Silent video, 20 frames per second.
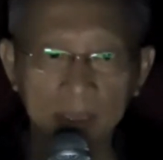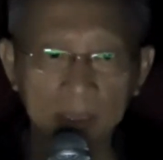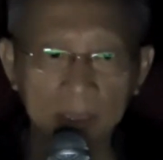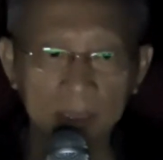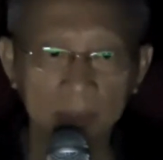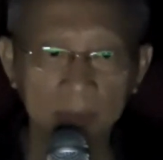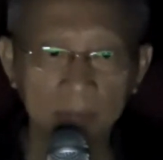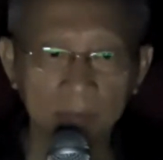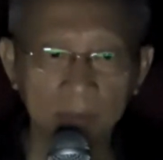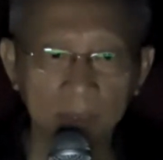
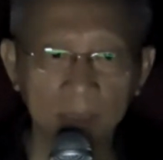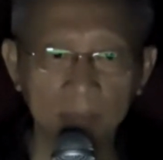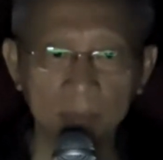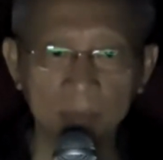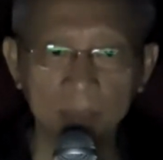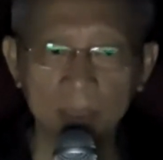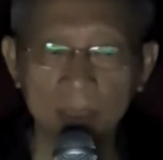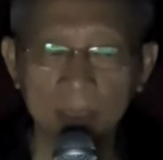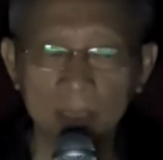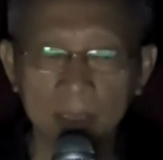develop
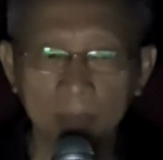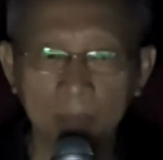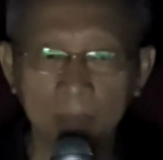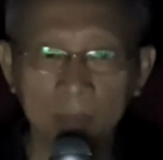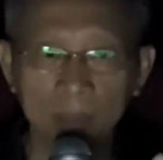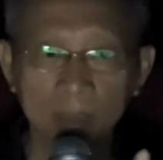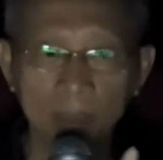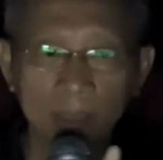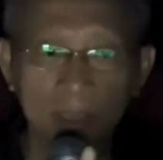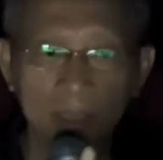the
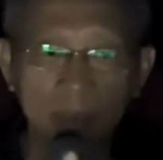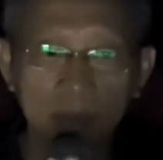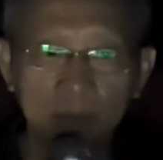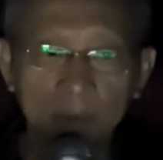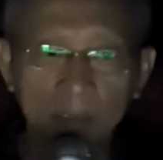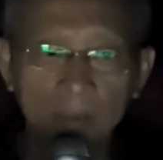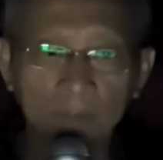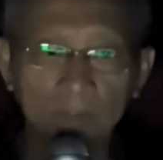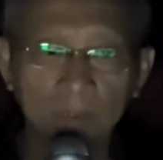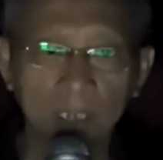stability of
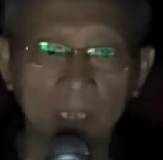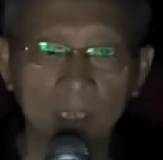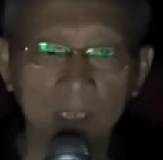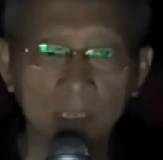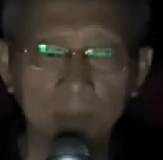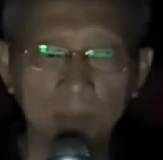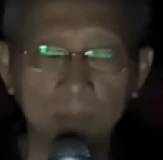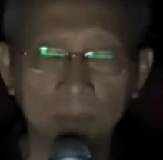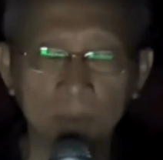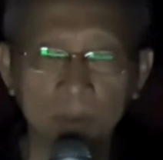the five
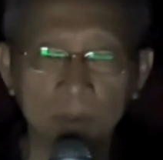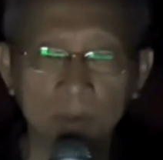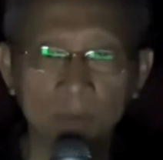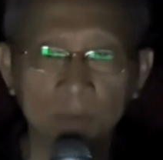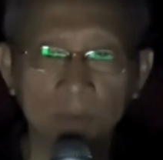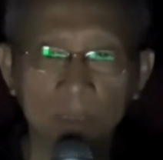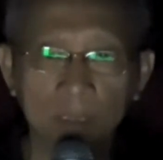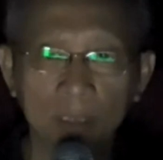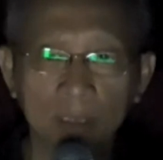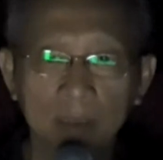spiritual
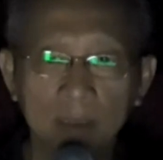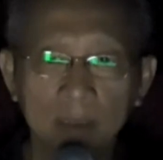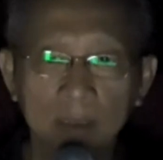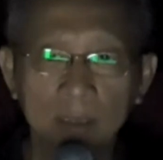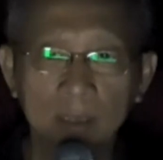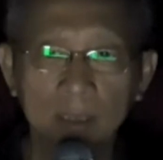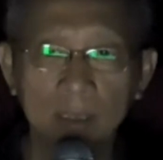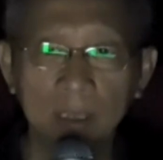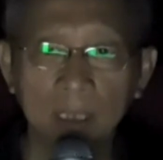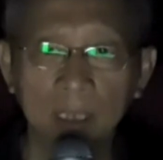
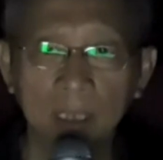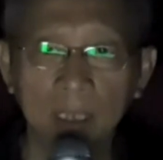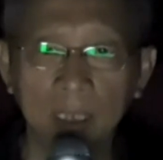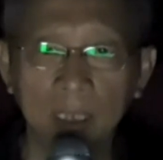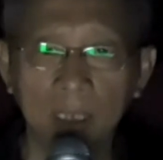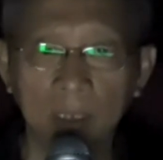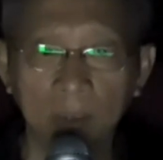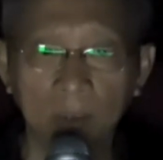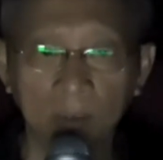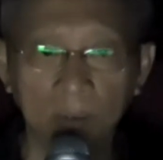faculty
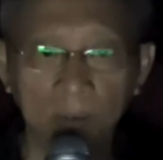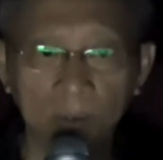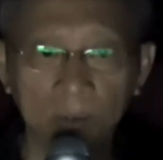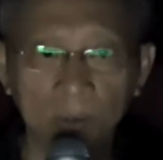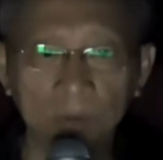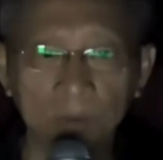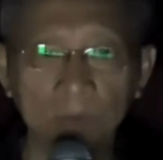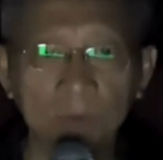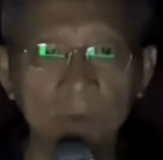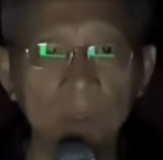or
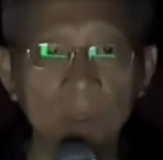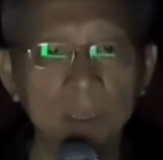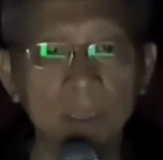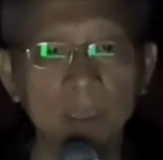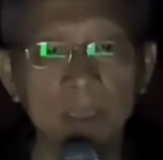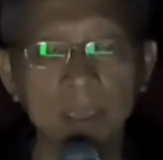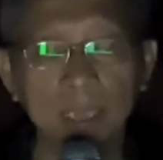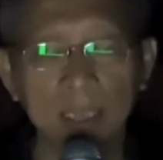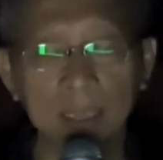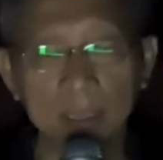use
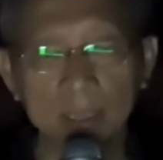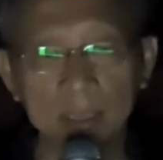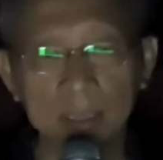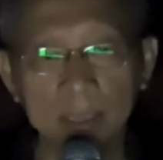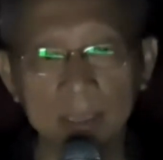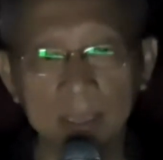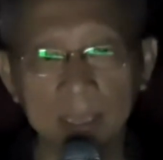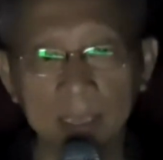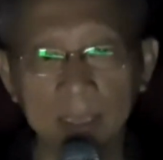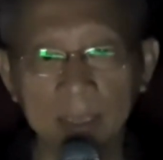this
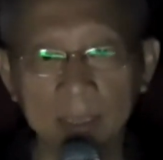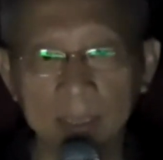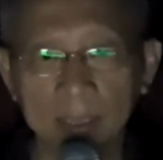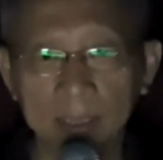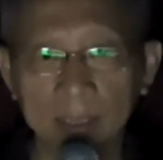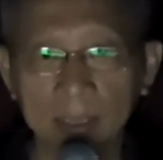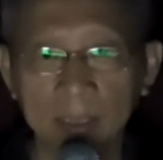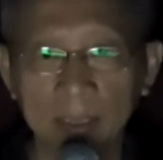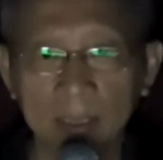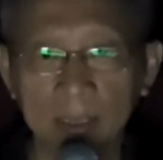
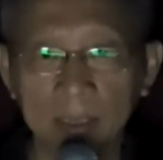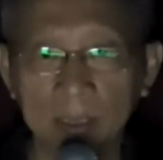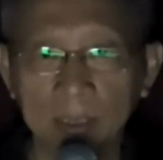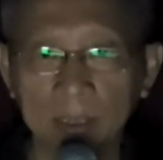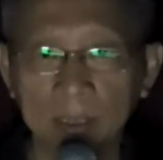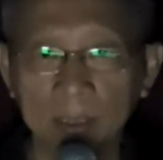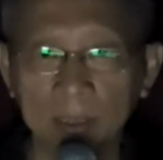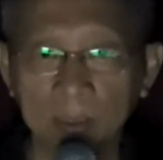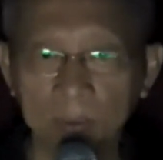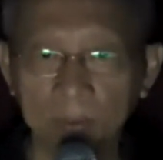understanding
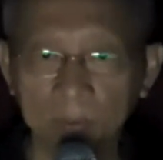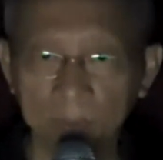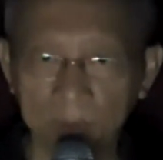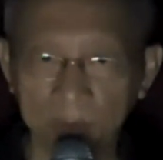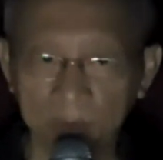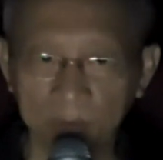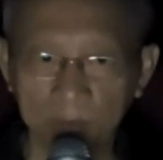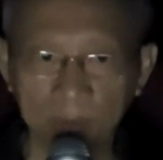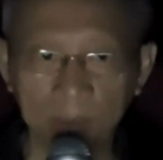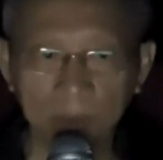to
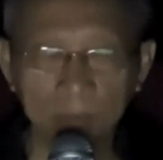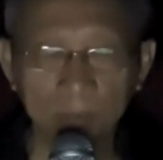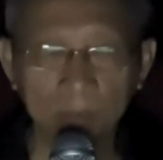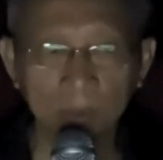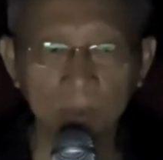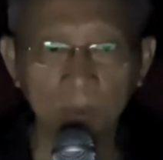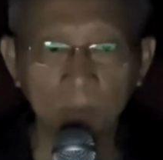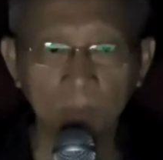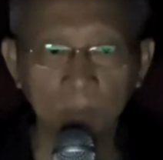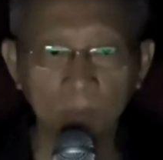develop
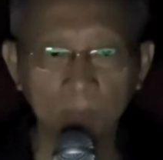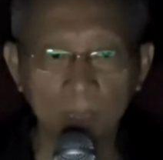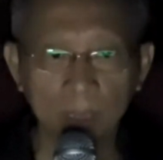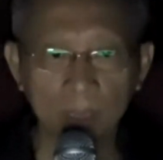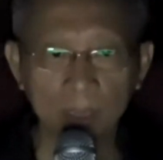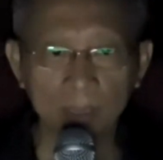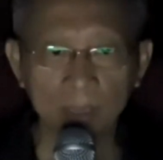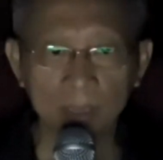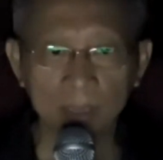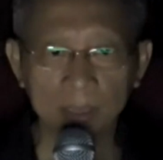the
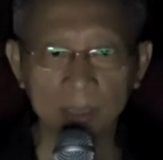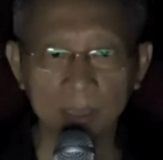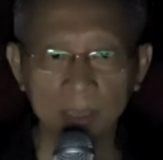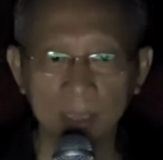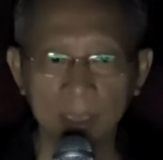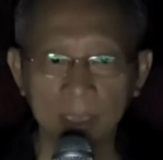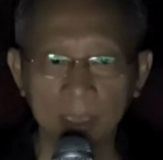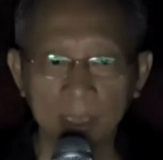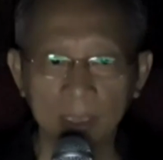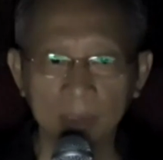awareness.
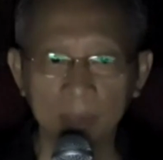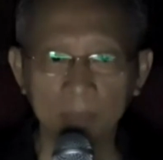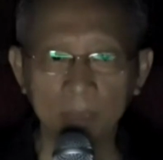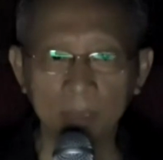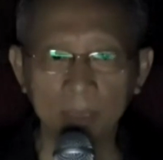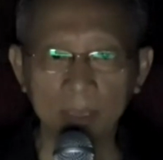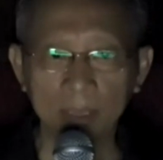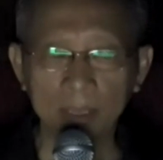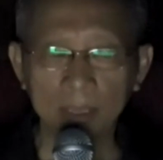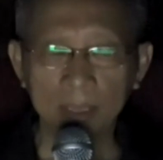
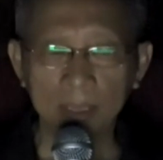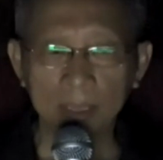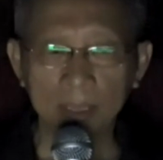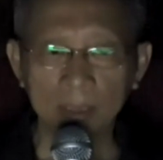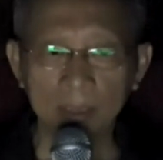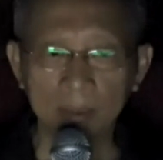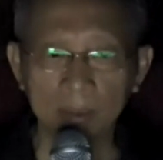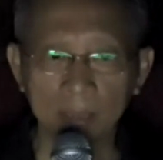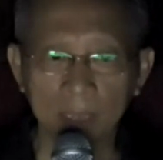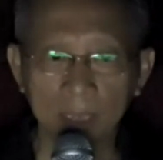Means
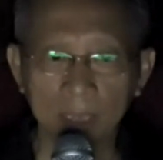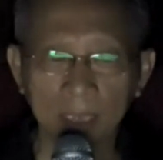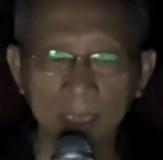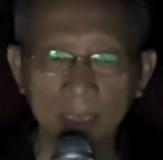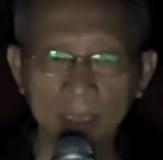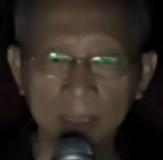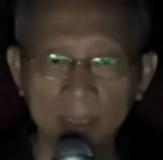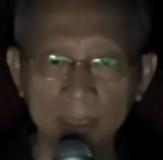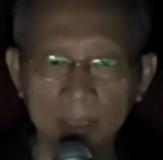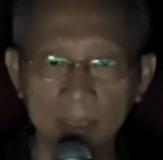
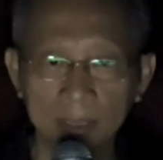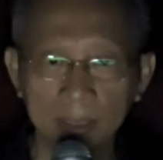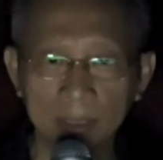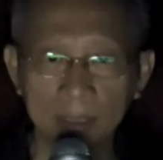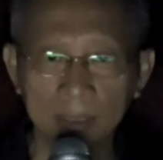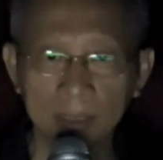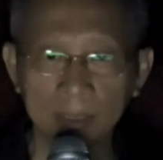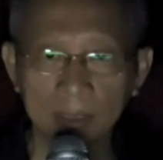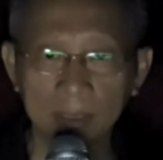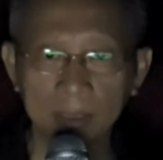relax
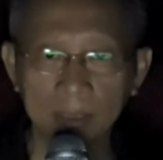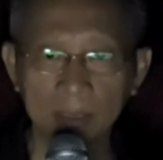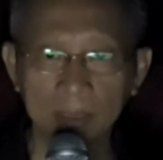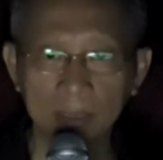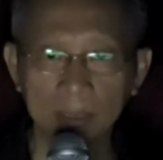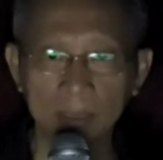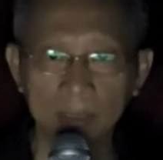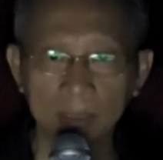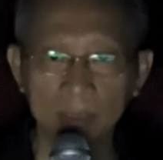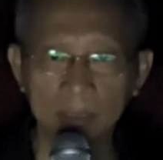
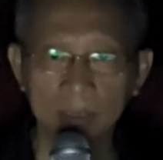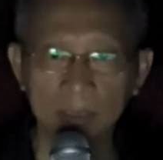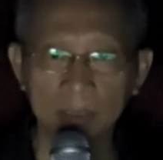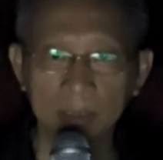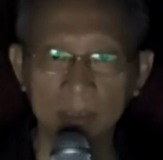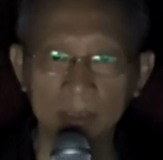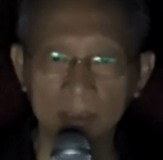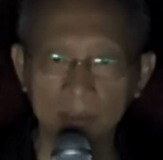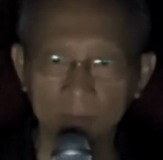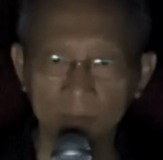
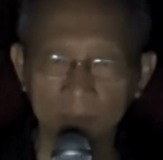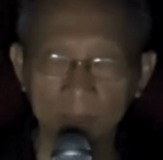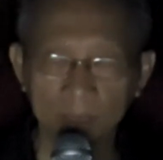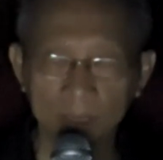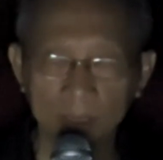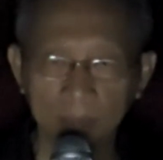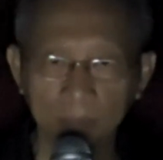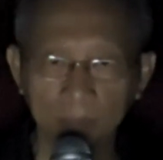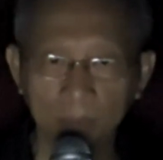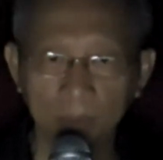the
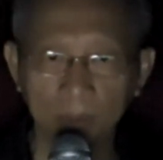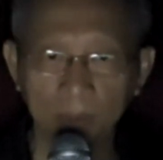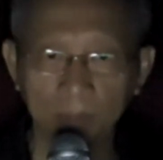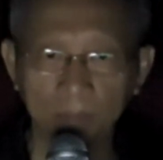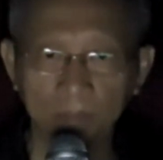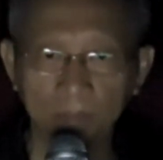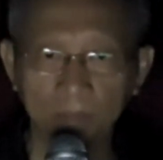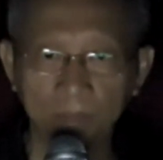first support